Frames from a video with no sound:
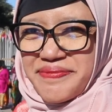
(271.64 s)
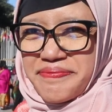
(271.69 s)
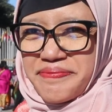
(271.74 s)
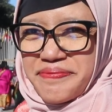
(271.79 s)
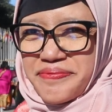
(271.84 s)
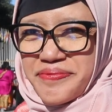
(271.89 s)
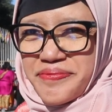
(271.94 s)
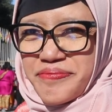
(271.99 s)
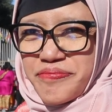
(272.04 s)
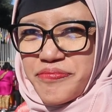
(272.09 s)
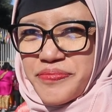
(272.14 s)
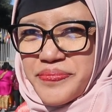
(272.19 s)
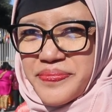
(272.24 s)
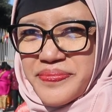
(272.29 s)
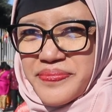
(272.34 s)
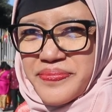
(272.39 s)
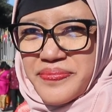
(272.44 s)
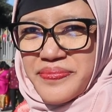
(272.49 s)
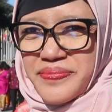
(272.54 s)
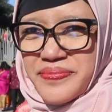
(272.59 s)
In Geneva,
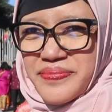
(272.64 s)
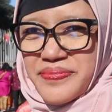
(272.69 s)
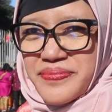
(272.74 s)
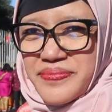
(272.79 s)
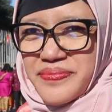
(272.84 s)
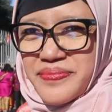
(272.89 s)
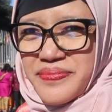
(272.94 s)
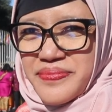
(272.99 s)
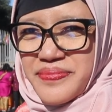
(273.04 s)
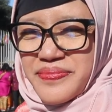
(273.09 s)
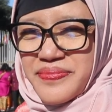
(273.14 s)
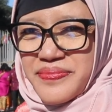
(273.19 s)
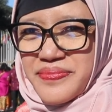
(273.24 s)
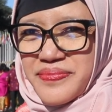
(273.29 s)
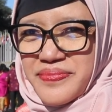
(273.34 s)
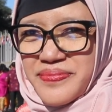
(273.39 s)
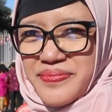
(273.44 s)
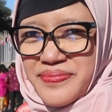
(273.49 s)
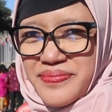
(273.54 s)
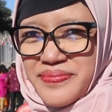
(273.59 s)
celebrating
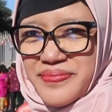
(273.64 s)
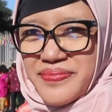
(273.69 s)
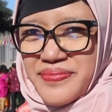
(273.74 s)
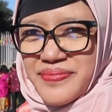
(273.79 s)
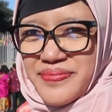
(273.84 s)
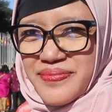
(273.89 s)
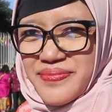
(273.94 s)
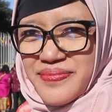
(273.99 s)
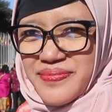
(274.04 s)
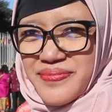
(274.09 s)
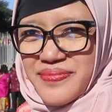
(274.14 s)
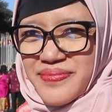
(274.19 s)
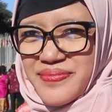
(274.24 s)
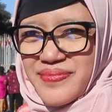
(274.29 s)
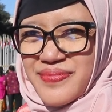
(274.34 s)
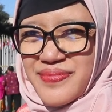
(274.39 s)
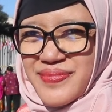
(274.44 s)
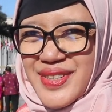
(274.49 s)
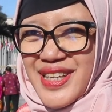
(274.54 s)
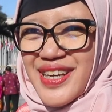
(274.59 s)
Indonesian Batik
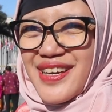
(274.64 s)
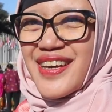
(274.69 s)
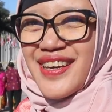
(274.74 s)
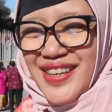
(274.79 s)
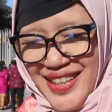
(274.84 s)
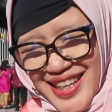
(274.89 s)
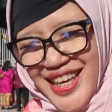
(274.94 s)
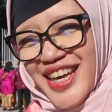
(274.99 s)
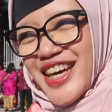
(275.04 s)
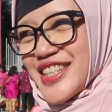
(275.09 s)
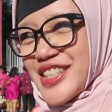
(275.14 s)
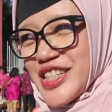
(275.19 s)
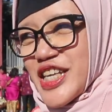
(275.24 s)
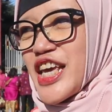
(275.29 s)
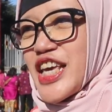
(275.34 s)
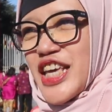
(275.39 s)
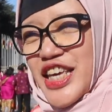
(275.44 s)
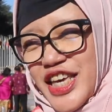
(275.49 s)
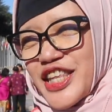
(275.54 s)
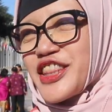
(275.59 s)
Day, is it right?
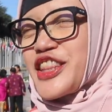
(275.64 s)
Yes.